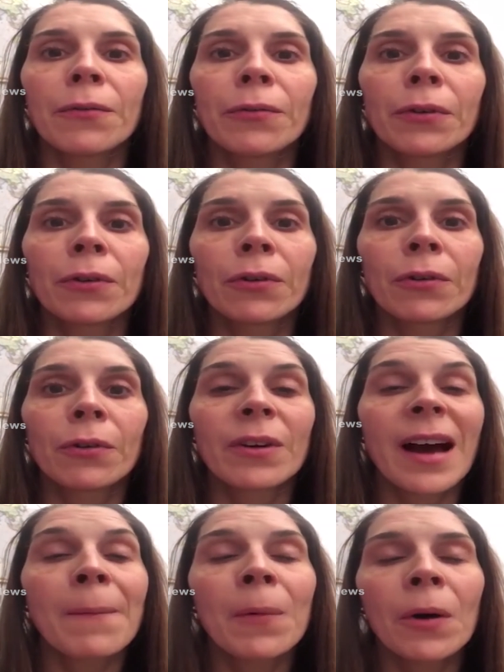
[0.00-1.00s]
for
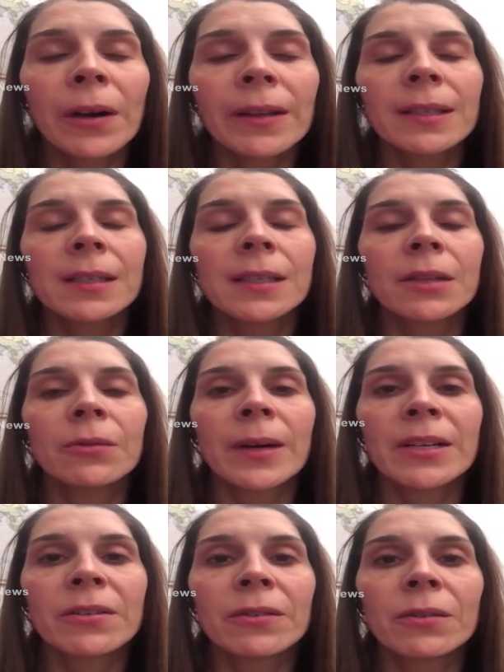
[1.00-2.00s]
avoid this
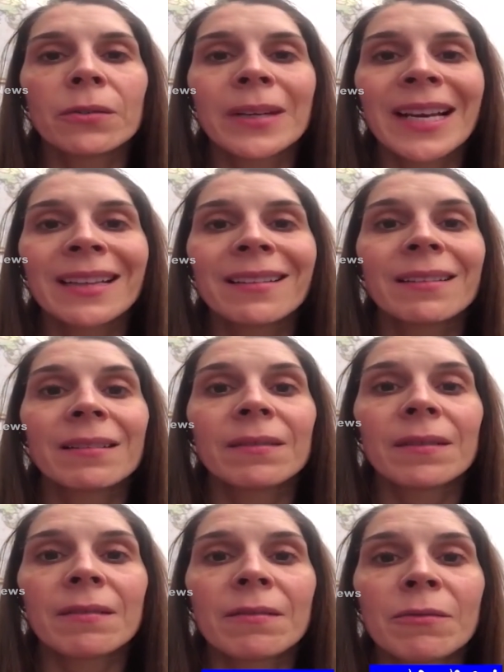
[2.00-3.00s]
situation to get
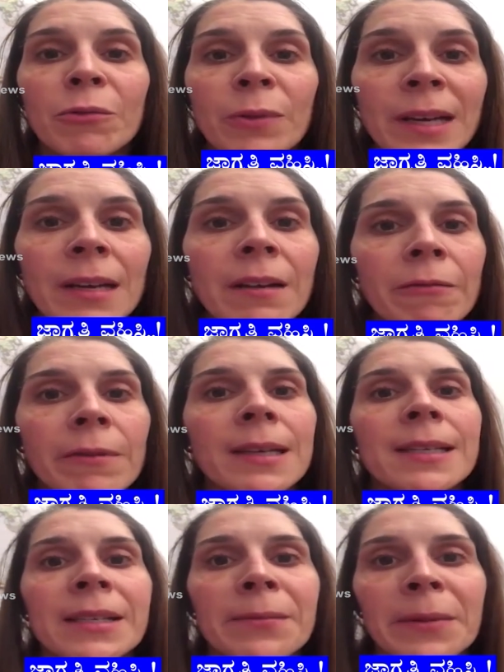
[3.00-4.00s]
really,
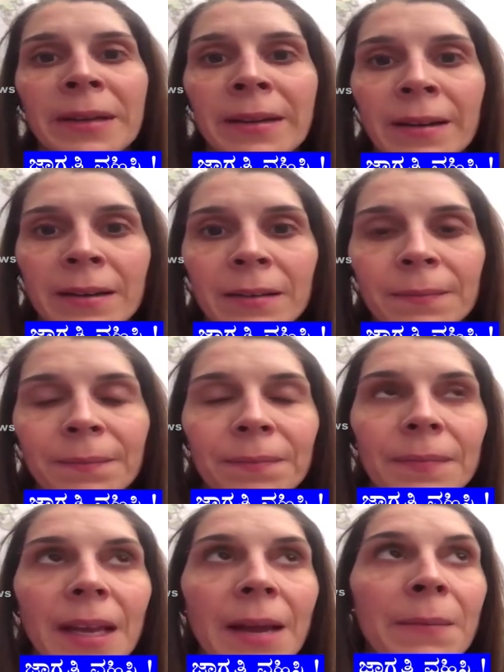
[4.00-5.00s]
really severe.
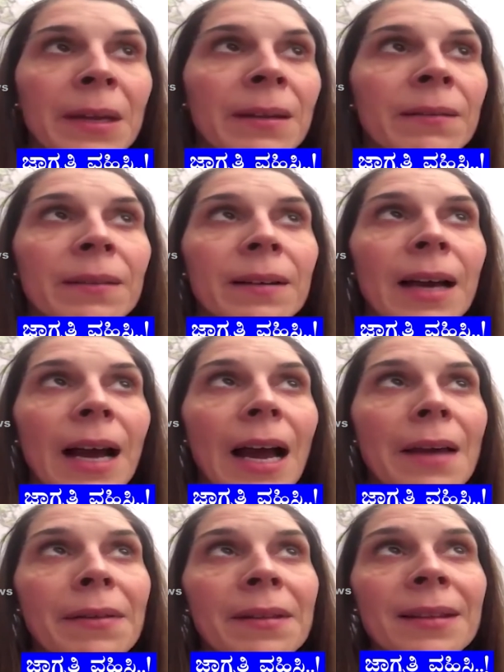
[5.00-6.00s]
I mean,
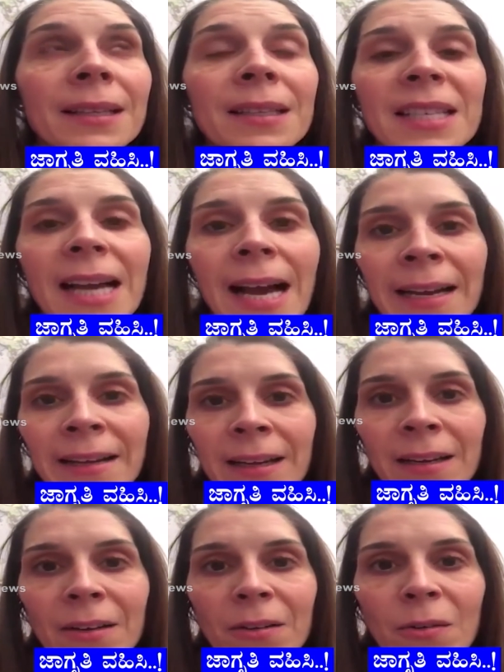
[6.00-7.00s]
I think that
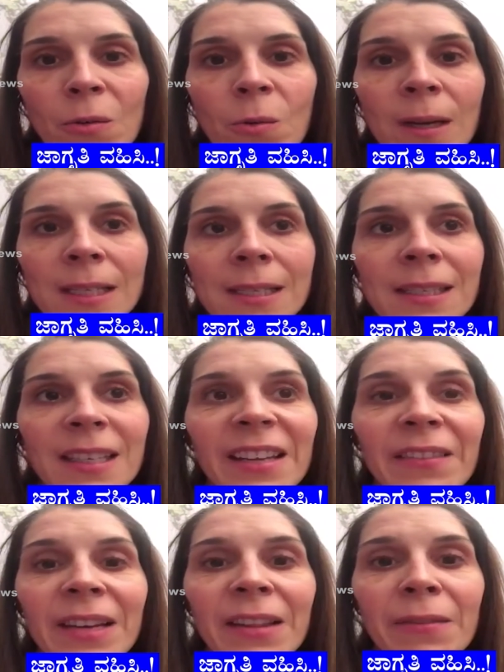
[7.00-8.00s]
China was
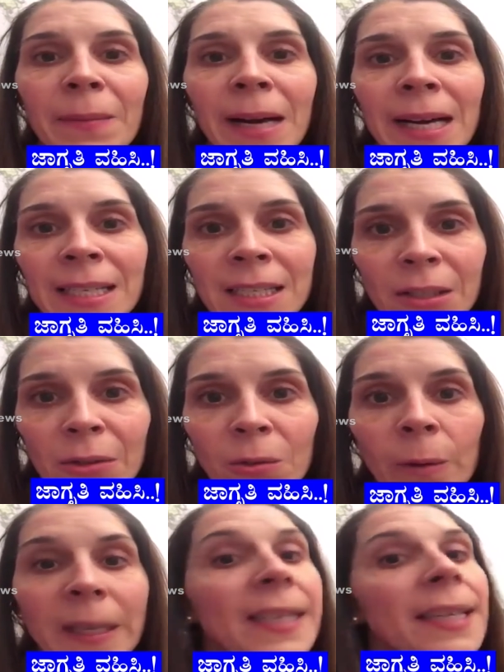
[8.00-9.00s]
giving advice to
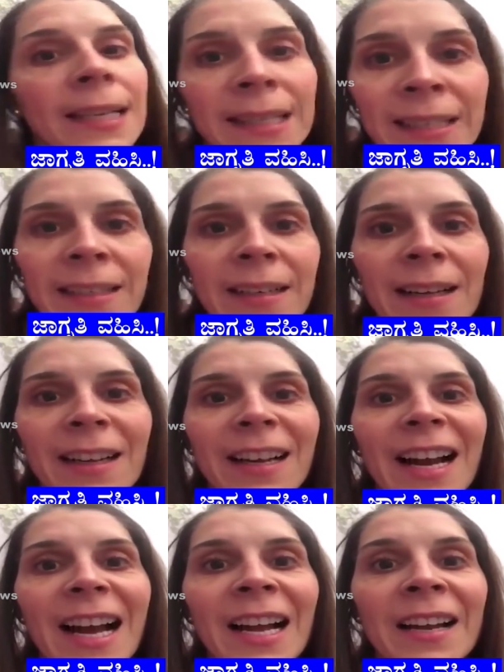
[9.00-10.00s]
Italy
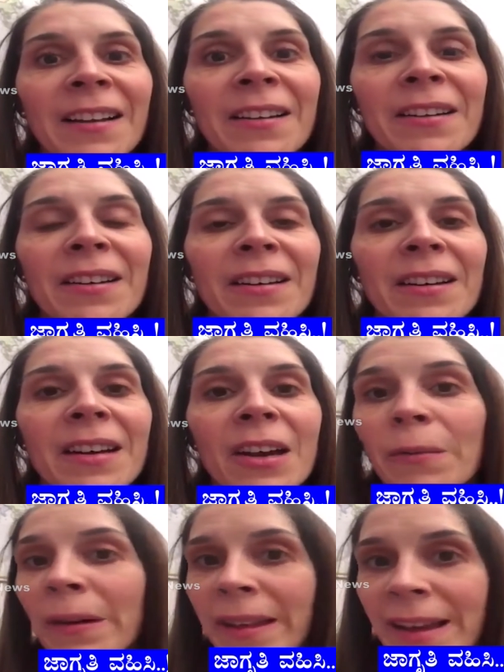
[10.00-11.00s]
and
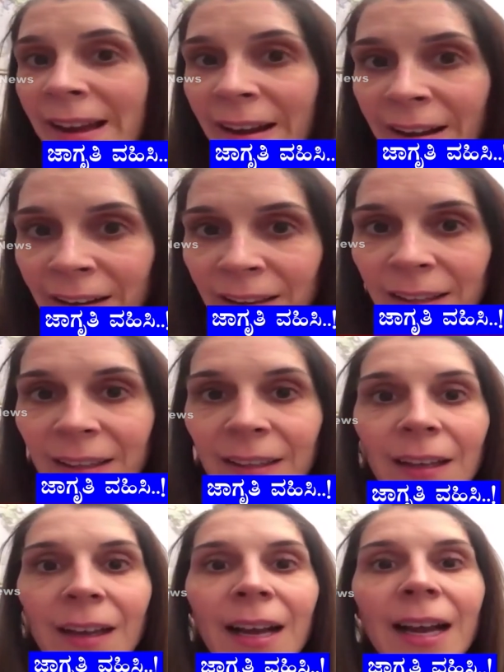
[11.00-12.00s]
nobody heard,
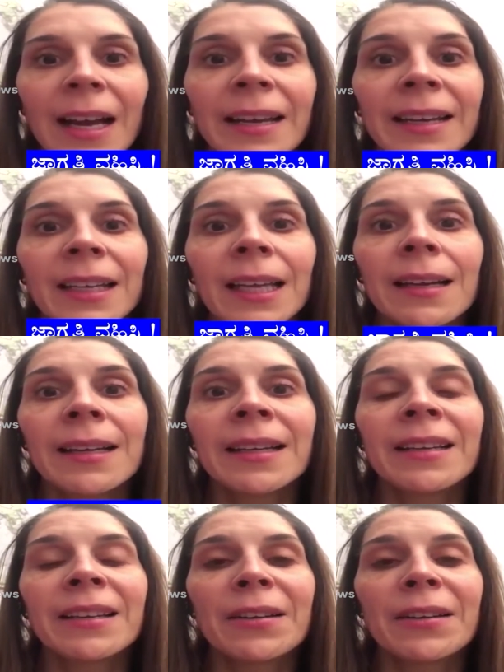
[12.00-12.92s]
and Italy